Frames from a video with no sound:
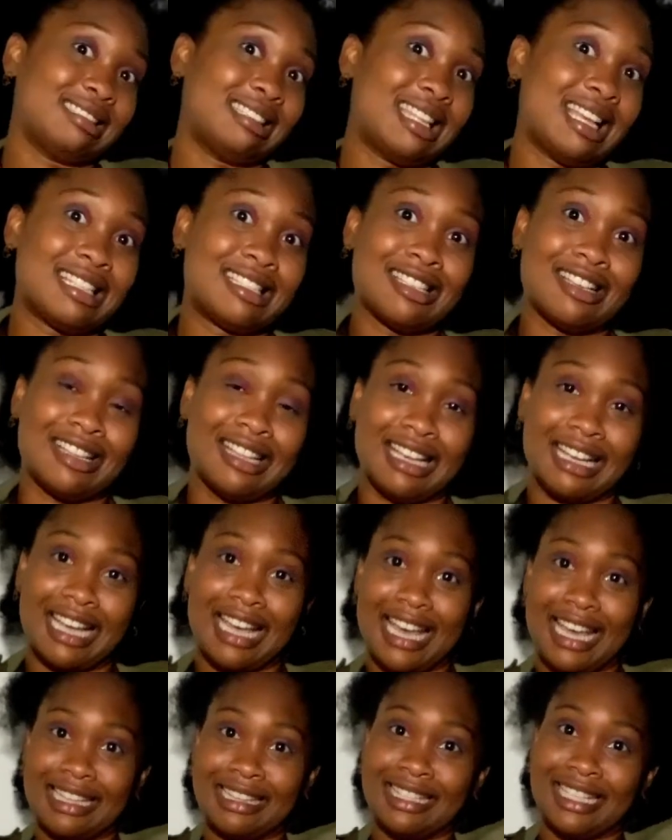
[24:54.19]
And that's all I
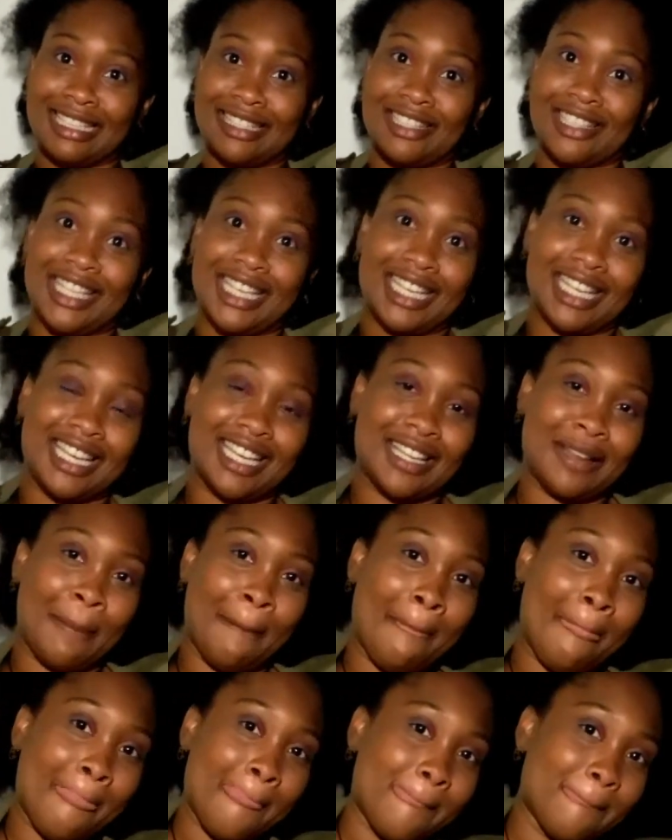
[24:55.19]
got. That's all I got.
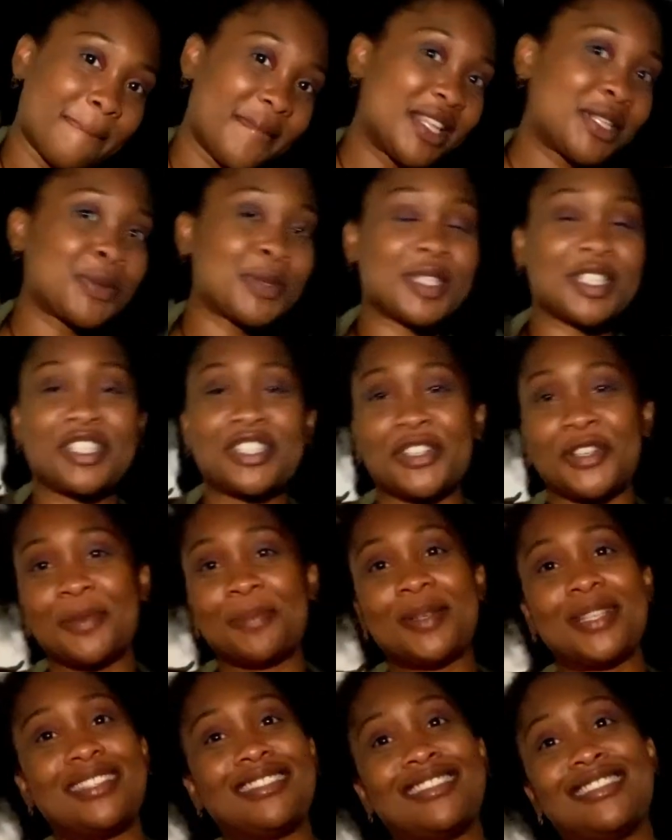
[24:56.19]
This was a
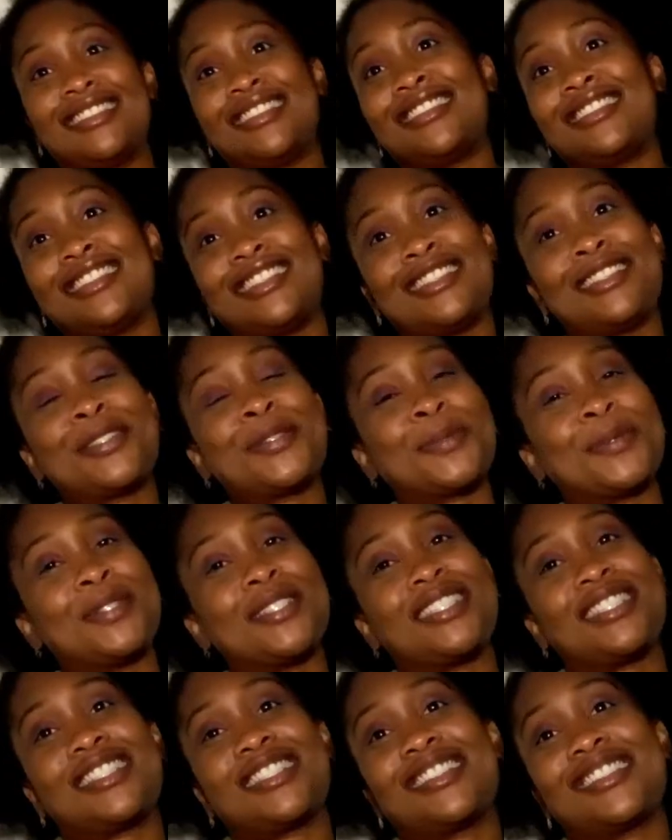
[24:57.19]
sermon. This
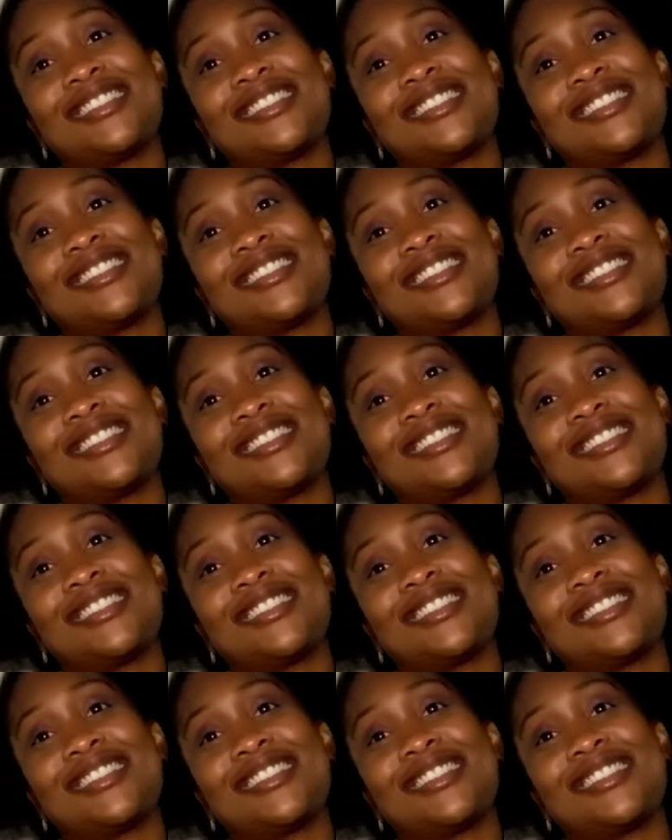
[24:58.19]
was